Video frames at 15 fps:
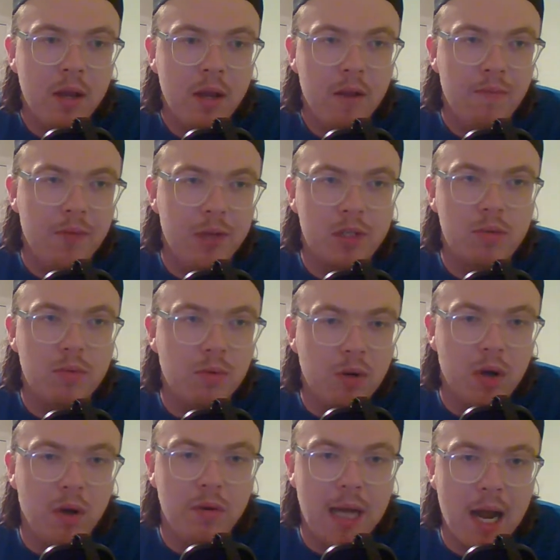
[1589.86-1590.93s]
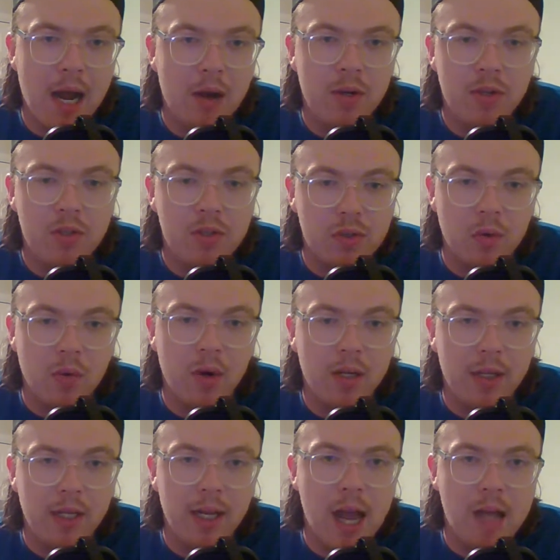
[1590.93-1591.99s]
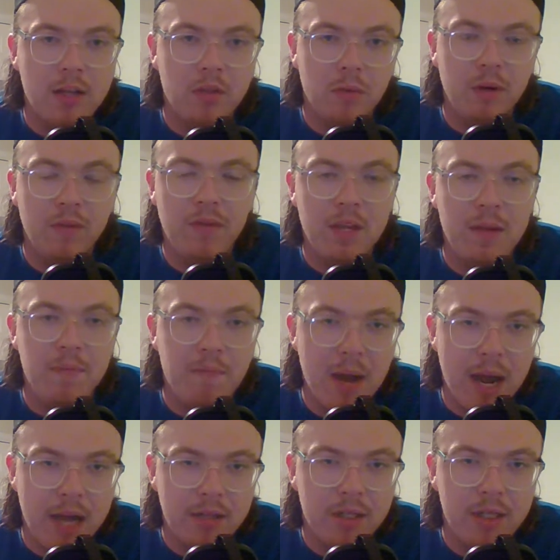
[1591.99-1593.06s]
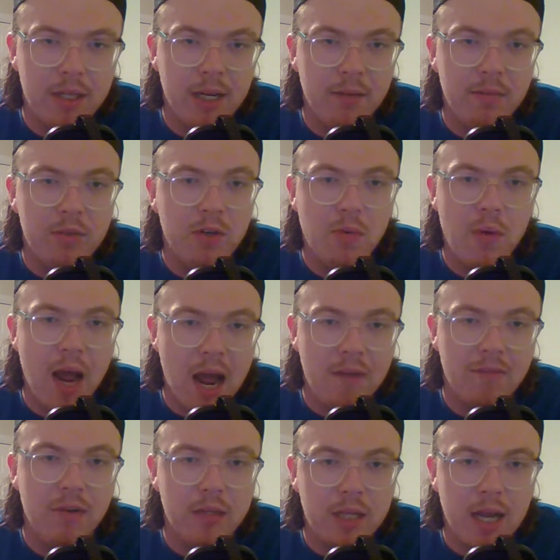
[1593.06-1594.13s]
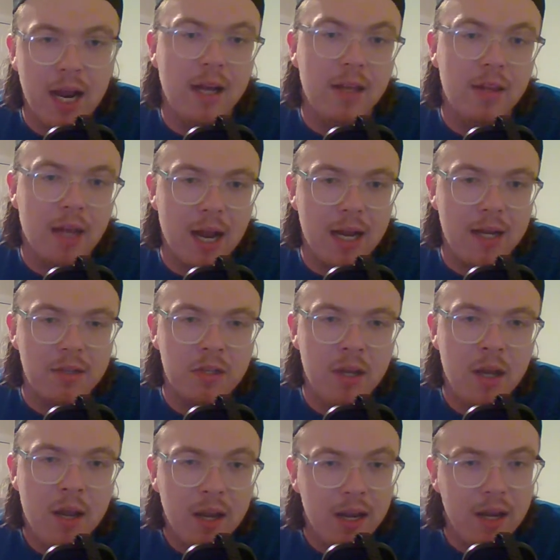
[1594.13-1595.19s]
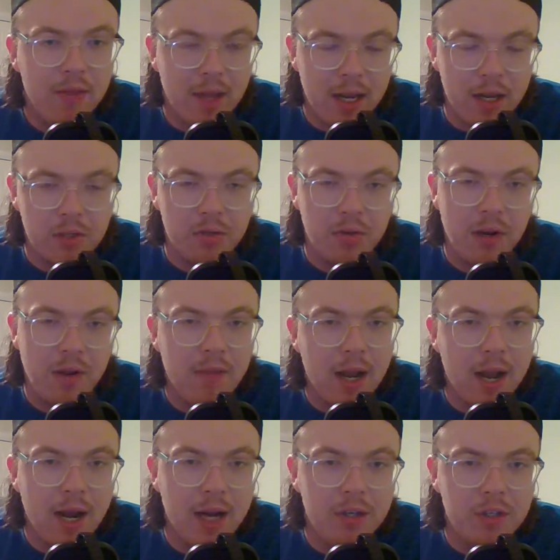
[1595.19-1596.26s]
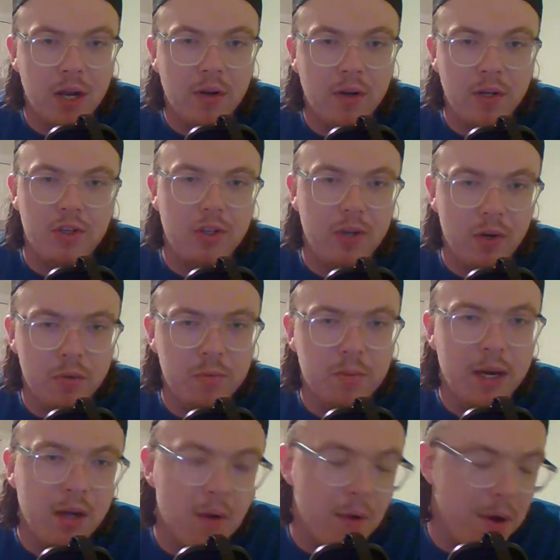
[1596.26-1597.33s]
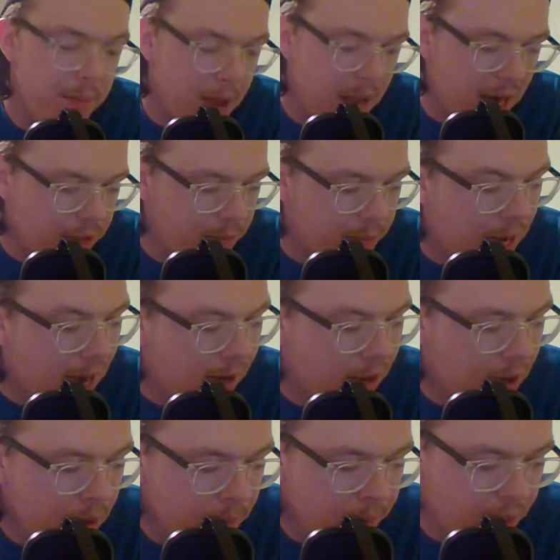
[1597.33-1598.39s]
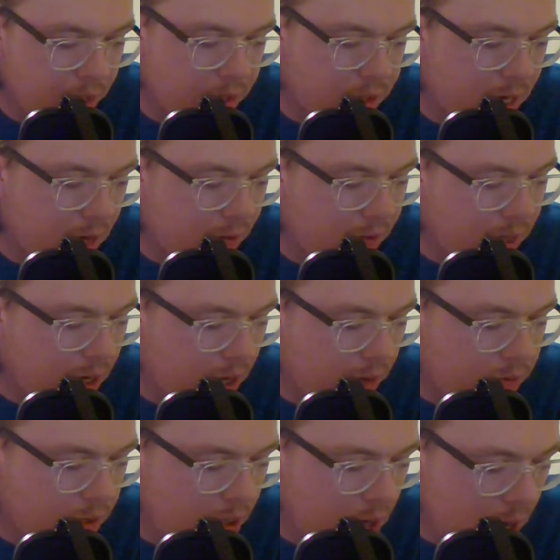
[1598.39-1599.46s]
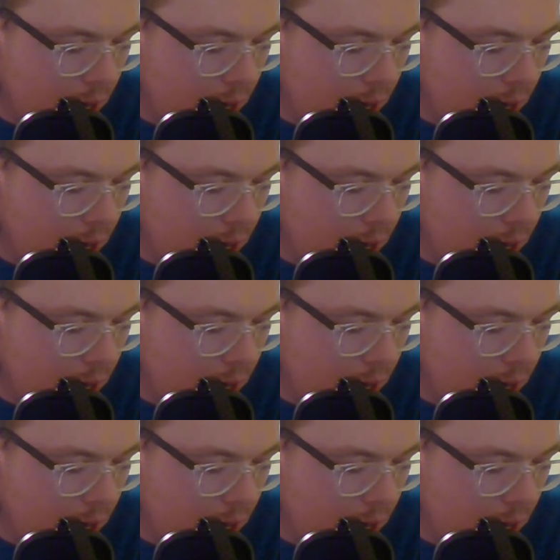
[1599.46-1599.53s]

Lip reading: This will go down historically as one of the best teams to ever take the ice in the history of the NHL, and it shows by going back-to-back in Stanley Cups.